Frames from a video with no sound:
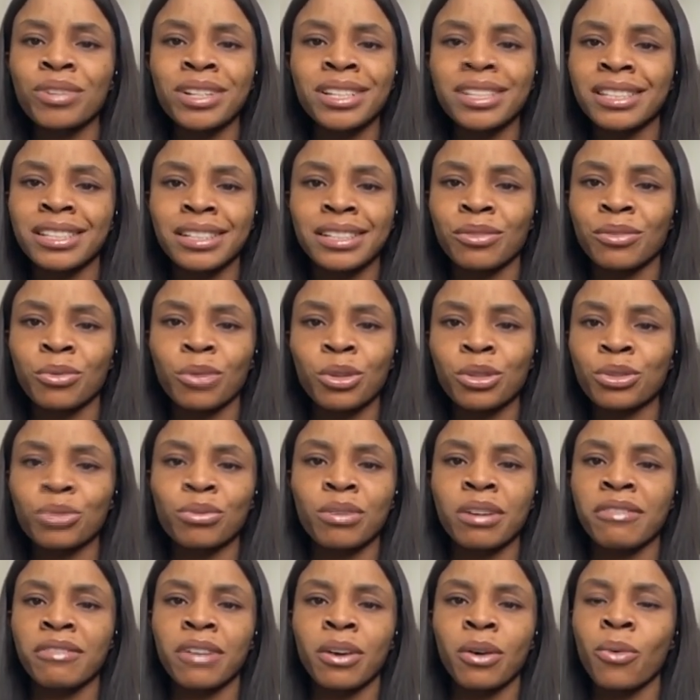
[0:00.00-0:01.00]
reason
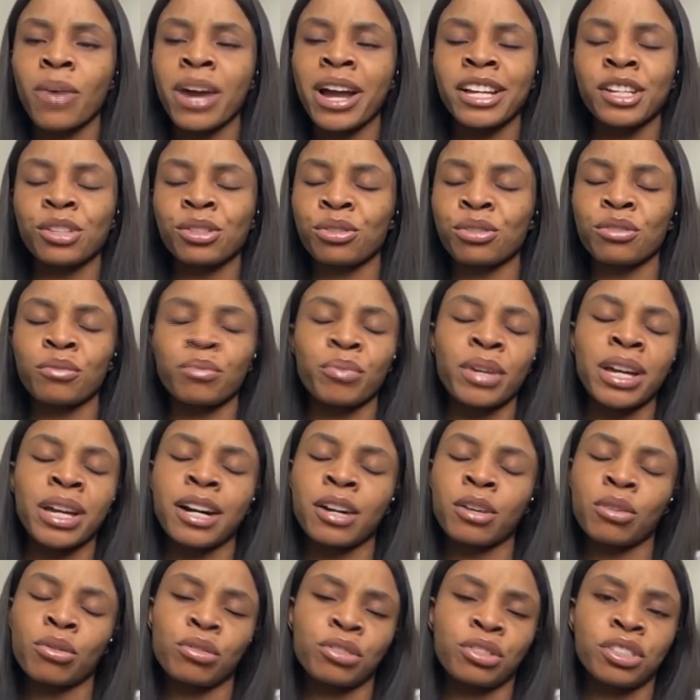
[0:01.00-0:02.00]
whatsoever why he should
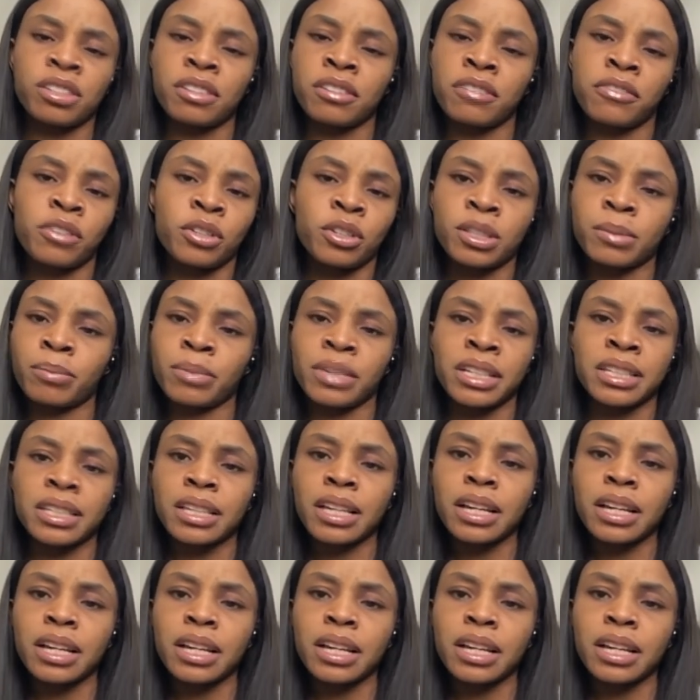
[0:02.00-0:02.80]
be our coach in the first